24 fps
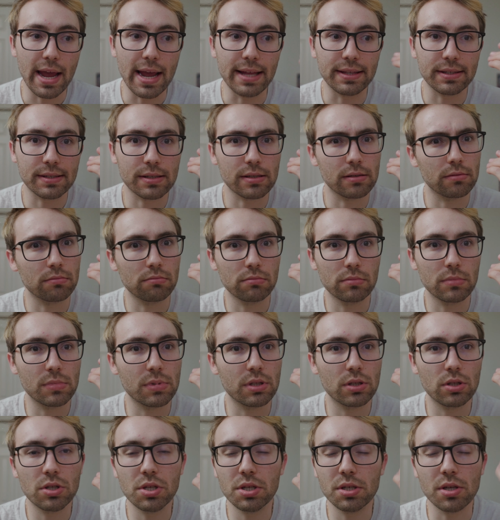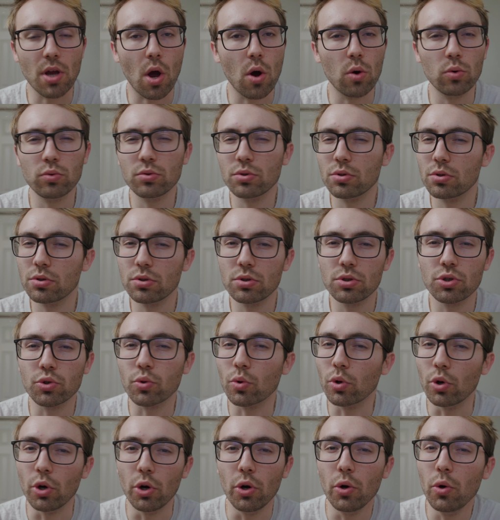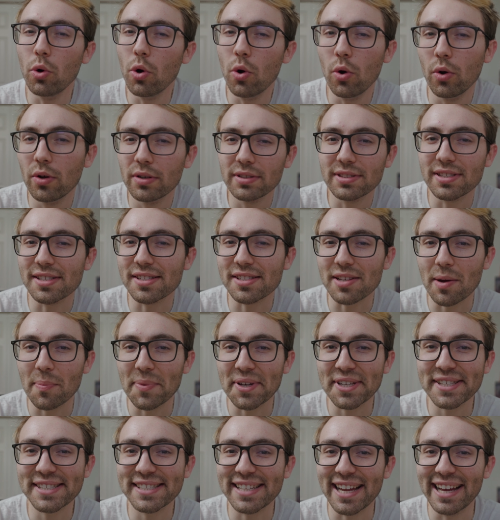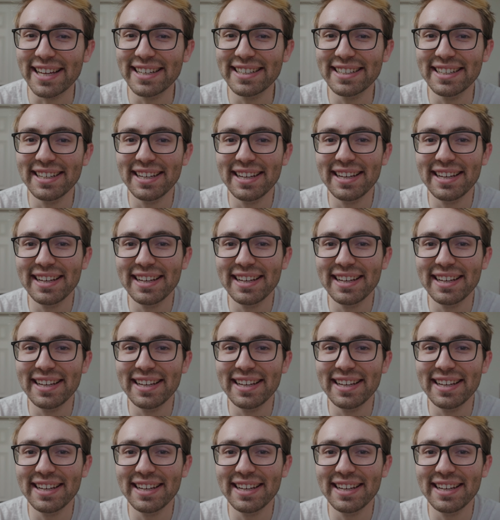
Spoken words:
it's so true to some extent.